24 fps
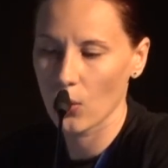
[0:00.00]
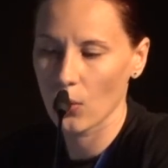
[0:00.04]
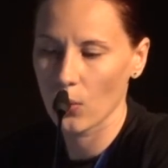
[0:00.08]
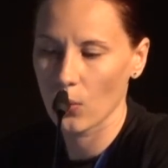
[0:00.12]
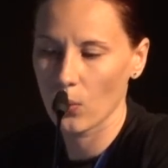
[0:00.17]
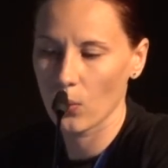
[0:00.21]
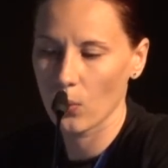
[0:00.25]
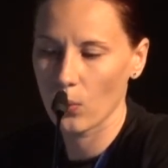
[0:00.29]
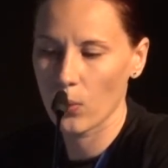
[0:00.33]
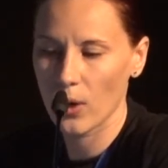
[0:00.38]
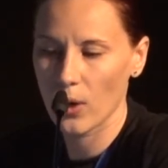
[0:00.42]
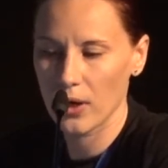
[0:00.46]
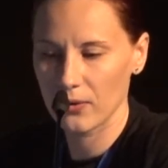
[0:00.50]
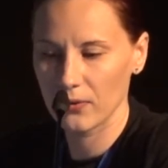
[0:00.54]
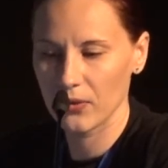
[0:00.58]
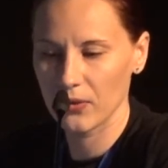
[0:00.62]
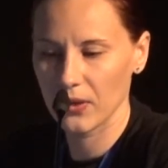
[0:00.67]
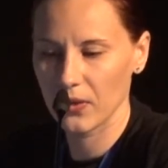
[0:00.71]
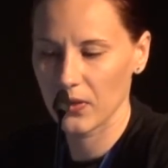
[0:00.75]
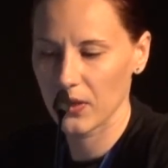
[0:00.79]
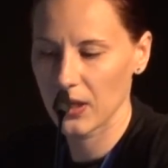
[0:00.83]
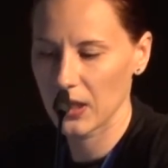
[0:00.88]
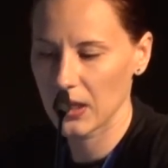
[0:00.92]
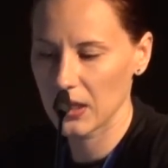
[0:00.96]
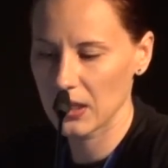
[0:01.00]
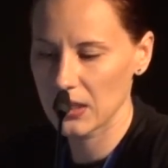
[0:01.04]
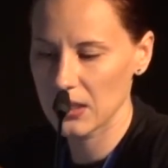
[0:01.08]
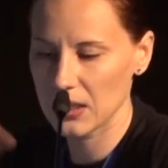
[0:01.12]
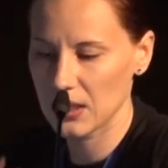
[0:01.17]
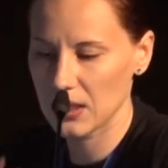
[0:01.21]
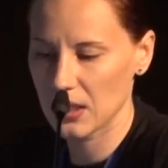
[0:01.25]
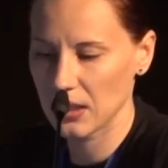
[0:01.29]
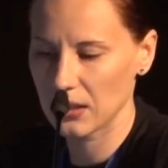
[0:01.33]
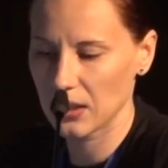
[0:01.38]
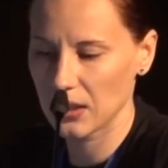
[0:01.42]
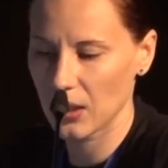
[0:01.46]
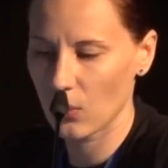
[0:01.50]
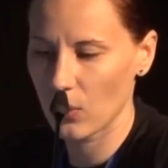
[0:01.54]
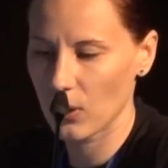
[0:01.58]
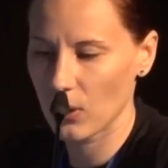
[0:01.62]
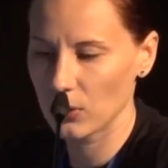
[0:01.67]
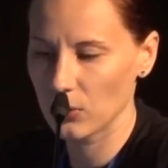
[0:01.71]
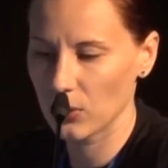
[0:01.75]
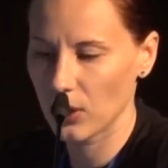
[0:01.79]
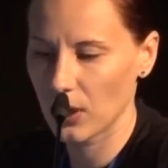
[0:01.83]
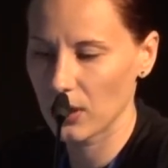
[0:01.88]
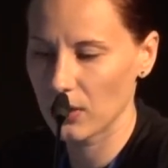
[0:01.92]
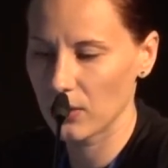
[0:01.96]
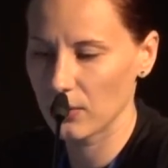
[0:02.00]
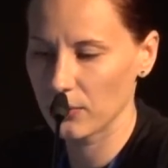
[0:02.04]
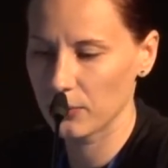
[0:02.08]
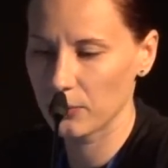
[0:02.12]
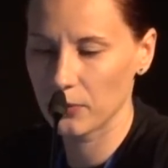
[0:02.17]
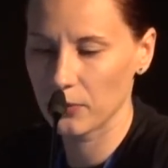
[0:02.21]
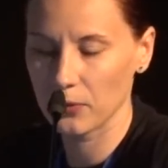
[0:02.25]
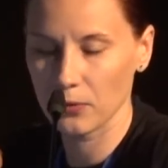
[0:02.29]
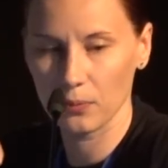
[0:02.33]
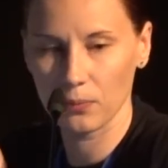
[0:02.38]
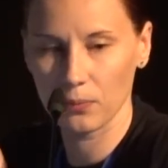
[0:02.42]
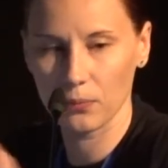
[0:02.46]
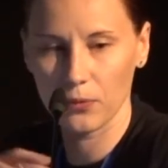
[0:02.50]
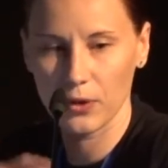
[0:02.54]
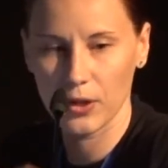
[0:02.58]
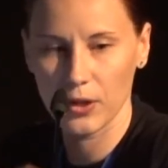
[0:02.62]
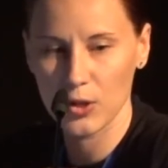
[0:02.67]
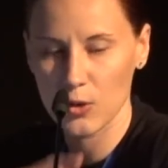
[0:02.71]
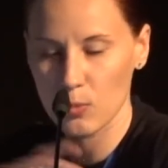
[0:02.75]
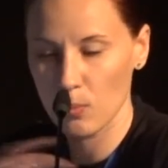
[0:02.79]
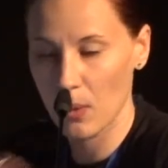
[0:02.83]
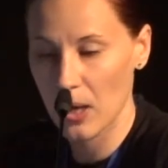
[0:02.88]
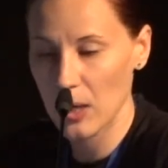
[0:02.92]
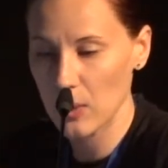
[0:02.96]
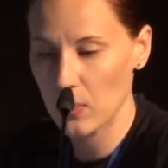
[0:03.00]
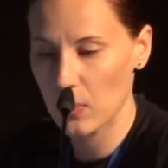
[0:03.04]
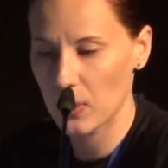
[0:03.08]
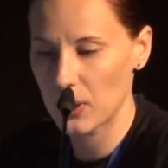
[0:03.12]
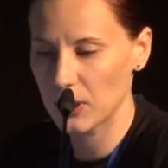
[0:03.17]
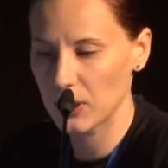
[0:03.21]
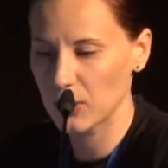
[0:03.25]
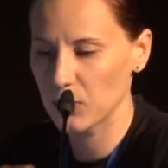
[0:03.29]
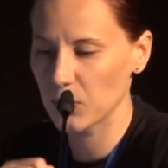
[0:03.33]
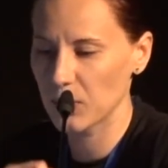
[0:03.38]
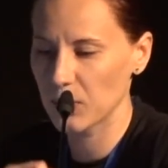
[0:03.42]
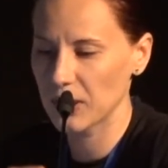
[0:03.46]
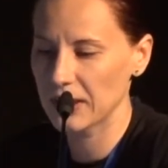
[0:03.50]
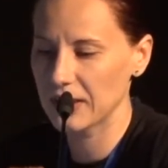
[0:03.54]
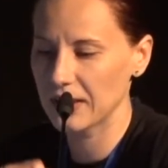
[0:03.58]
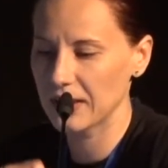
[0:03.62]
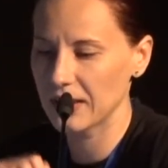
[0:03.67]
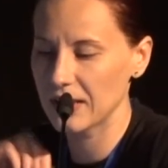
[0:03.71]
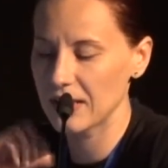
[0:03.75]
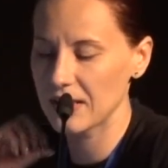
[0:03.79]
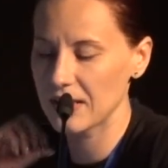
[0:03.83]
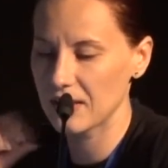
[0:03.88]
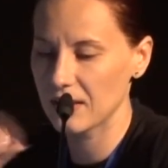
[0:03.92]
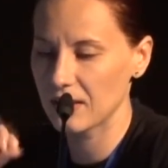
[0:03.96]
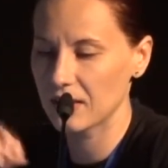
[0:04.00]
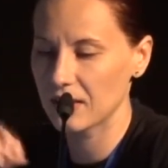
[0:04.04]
One of the things that I want to kind of finish my part with is